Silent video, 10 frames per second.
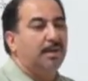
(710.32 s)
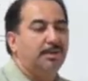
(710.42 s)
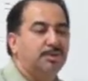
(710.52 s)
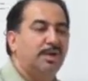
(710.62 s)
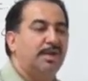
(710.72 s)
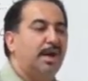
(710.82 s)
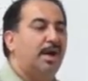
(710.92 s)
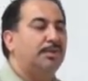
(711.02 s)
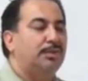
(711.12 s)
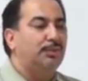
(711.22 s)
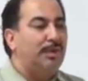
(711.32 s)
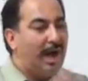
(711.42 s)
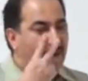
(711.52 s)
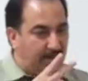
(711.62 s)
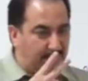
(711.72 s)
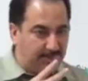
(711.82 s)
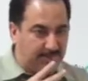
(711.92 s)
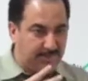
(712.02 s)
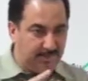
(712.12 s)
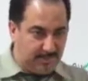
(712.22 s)
usually there are two
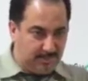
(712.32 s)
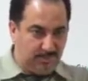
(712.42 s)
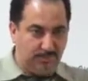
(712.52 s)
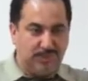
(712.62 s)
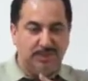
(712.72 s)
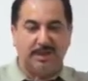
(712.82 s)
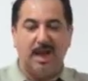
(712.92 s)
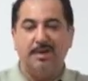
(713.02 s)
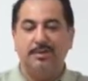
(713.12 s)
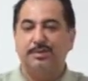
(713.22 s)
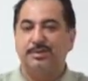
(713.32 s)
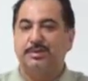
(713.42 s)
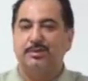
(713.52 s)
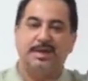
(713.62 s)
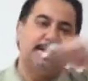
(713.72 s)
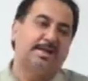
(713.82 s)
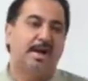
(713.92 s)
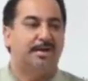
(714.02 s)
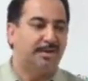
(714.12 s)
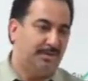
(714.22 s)
angles which you can use to hit a
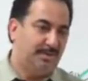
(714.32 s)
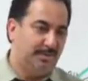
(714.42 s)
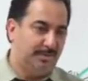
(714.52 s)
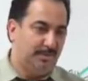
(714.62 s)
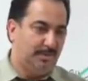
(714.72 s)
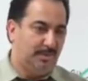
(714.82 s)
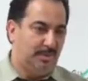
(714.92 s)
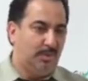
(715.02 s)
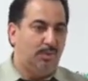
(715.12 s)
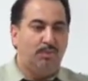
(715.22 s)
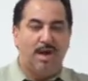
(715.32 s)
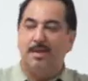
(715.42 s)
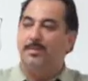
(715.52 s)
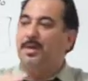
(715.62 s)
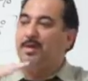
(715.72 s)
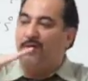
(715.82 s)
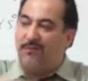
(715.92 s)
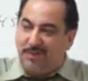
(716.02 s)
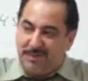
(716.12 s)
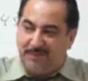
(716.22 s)
target. One below
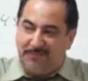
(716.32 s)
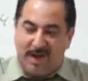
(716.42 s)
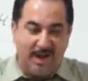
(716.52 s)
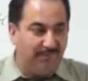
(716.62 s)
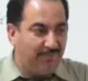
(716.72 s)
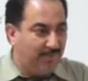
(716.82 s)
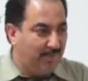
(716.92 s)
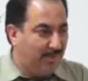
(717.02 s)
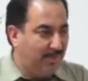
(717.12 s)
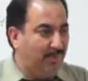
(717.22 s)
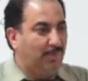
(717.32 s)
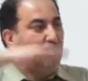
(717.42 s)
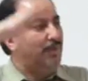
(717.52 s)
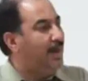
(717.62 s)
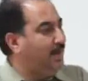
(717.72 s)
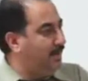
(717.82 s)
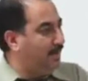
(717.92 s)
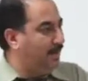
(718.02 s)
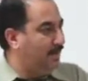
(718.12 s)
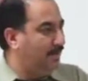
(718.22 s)
45, one.
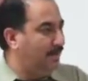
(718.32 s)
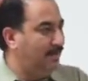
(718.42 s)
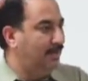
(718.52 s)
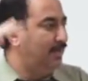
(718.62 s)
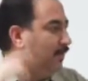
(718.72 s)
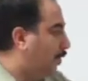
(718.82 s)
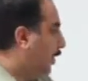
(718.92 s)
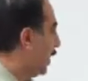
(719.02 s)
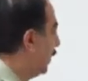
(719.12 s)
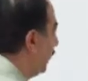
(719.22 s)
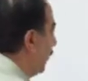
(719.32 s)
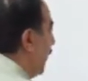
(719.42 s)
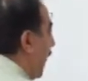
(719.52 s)
Okay, the